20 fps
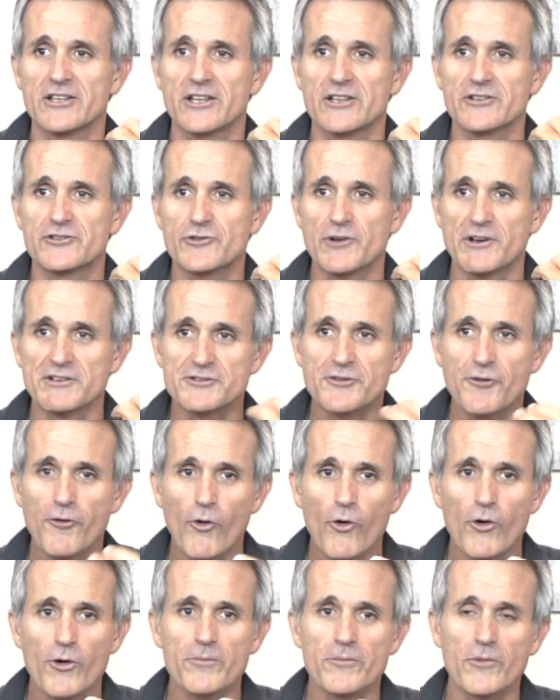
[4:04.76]

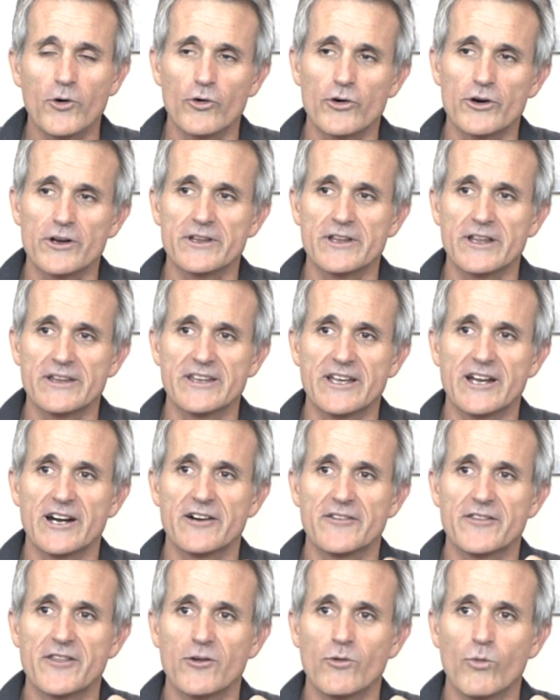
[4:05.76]
transform, or they are
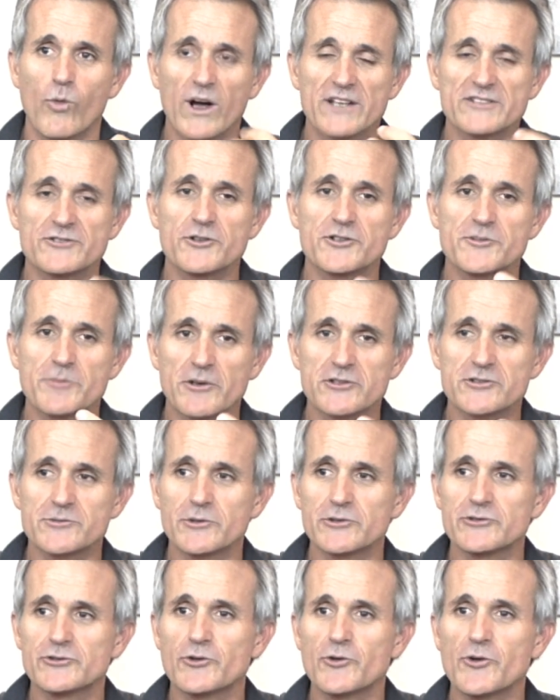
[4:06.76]
the ones responsible
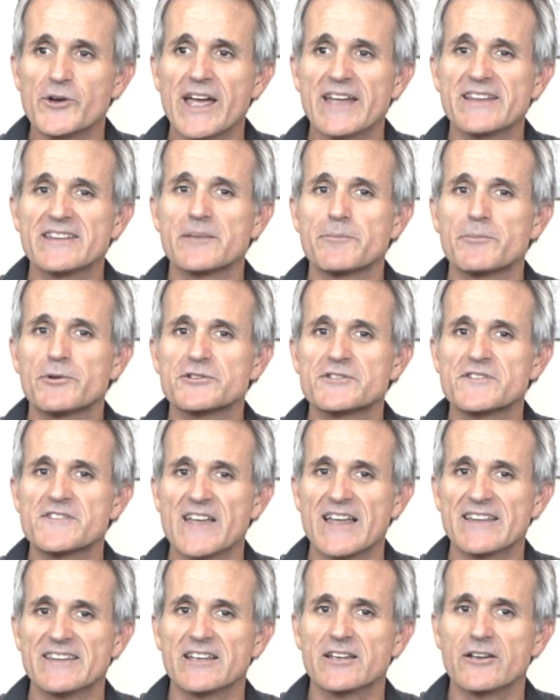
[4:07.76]
to create the
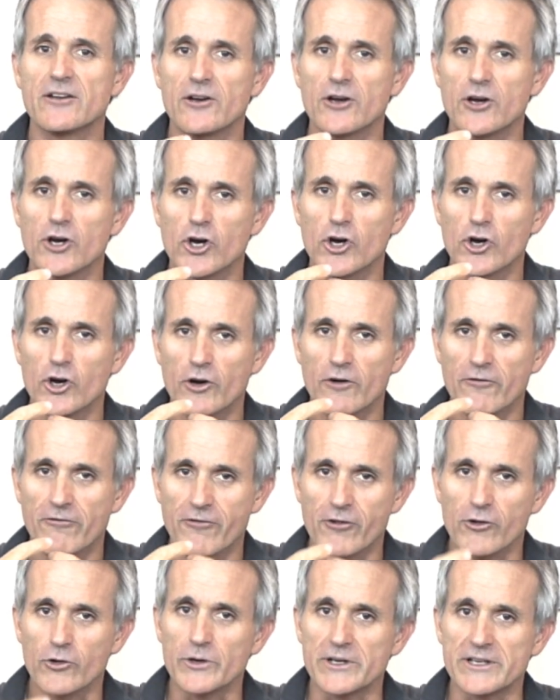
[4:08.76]
prosthetic
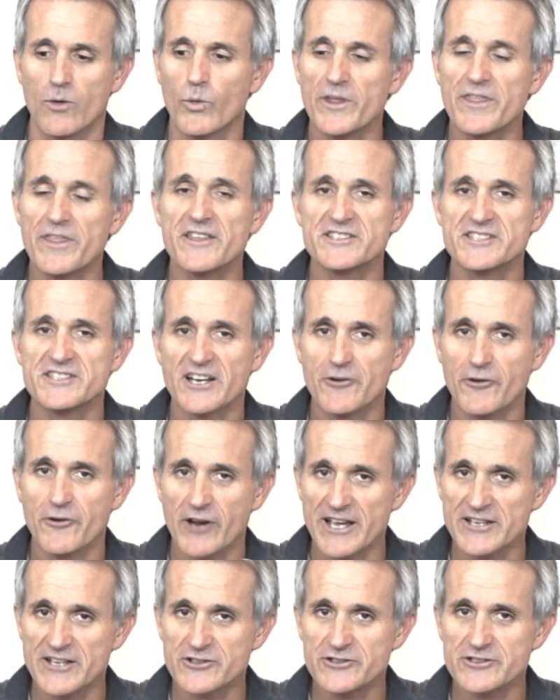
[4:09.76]
fluid. With the
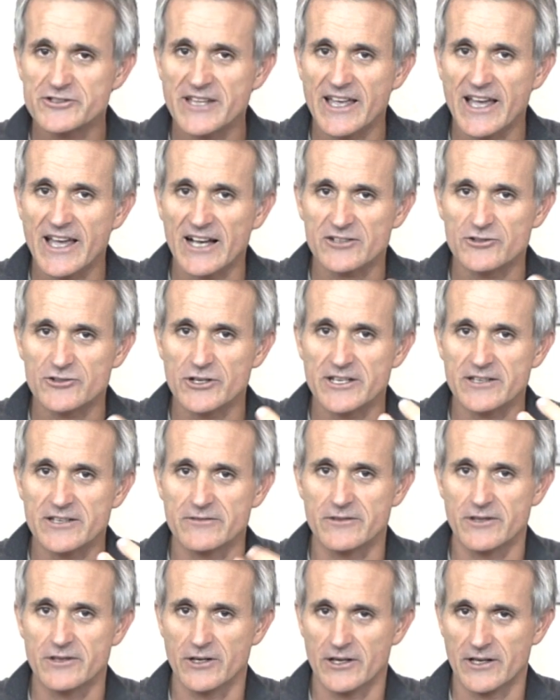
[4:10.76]
secretions they actually
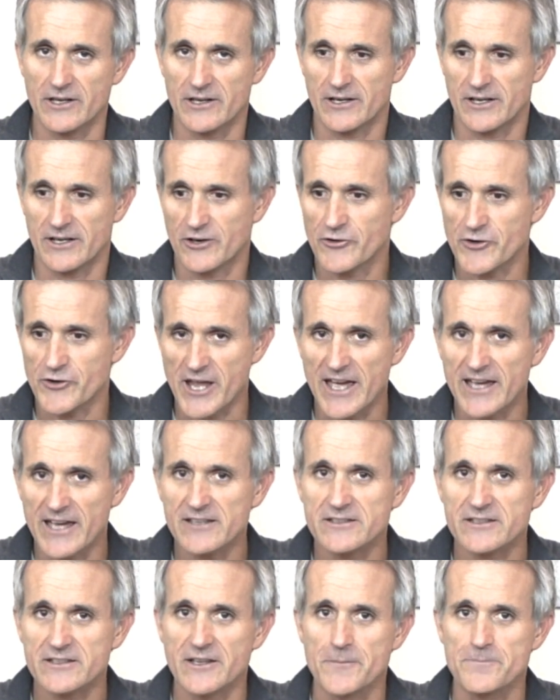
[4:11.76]

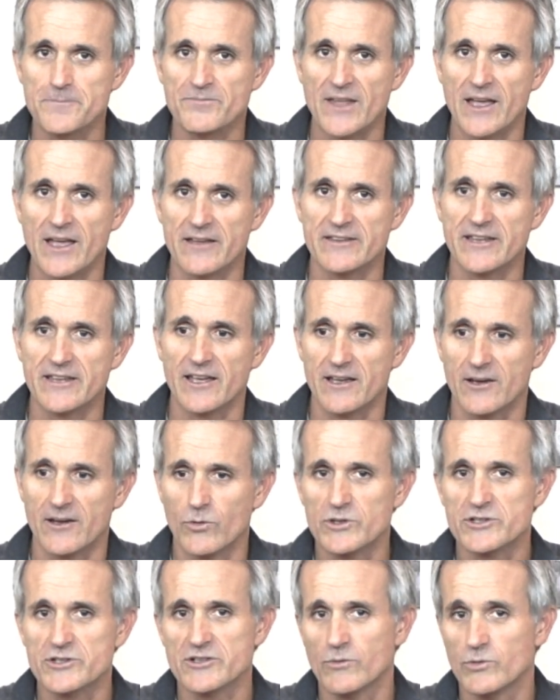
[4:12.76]
create,
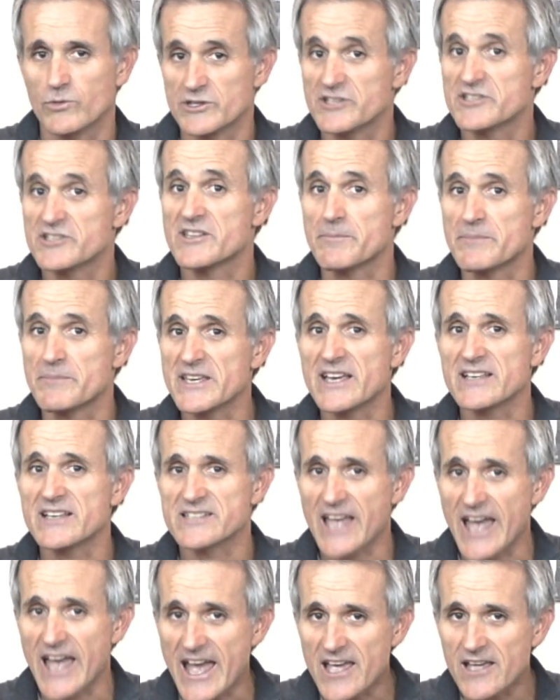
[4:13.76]
which is the
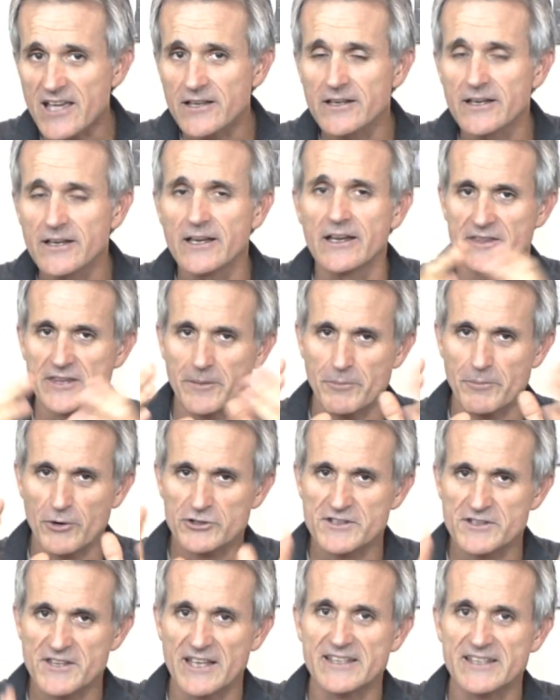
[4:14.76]
PSA, the
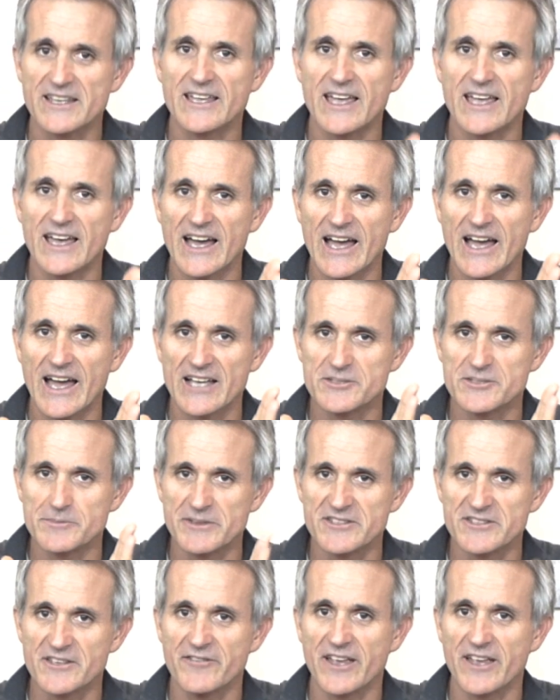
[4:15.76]
prosthetic
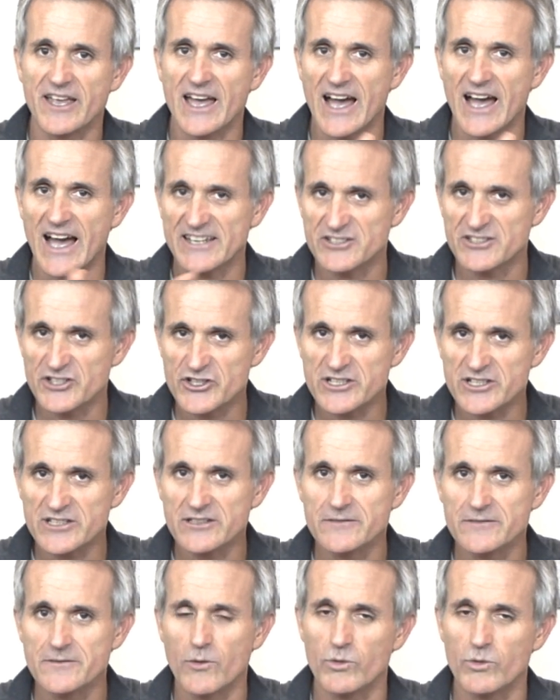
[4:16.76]
specific antigen,
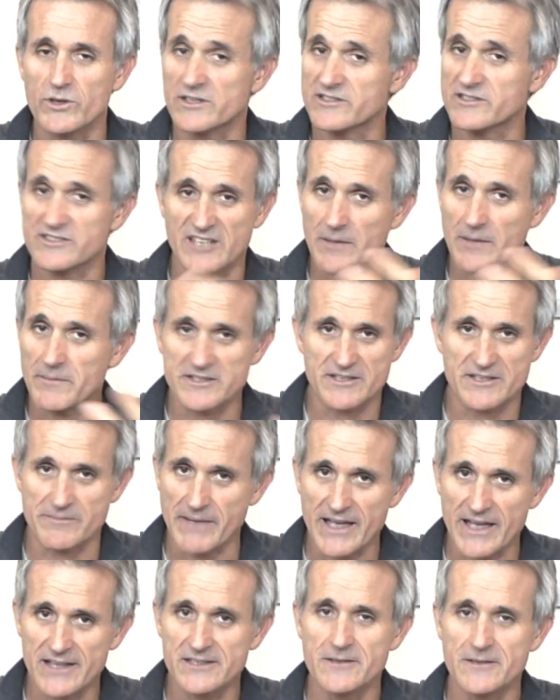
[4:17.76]
same as
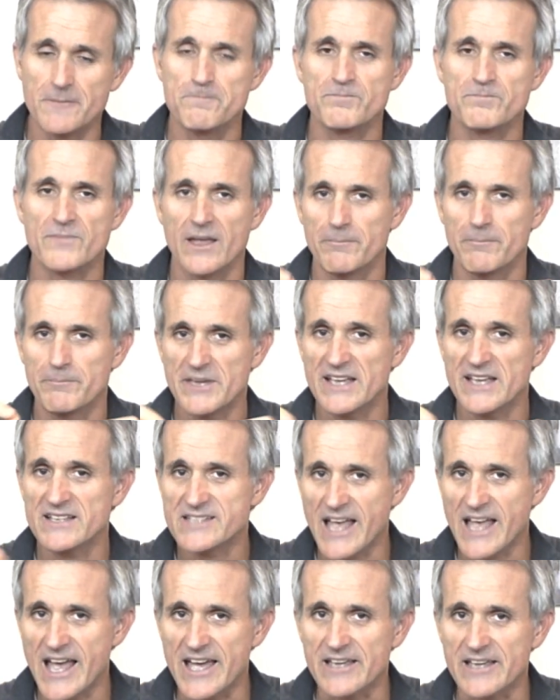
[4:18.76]
men,
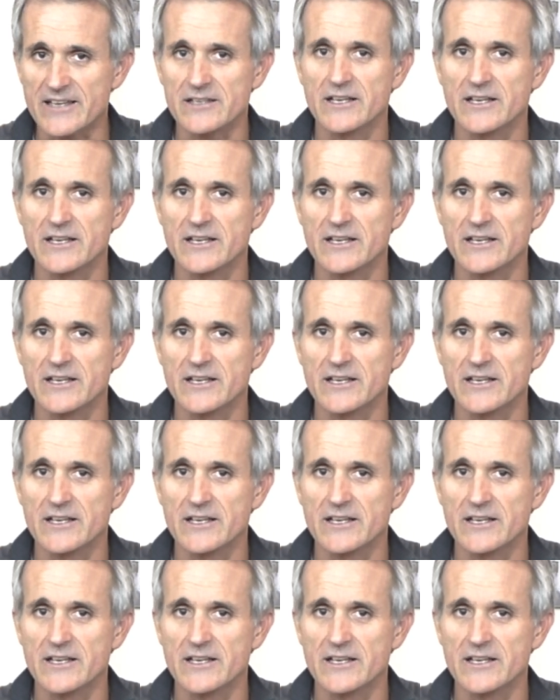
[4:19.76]
PSA.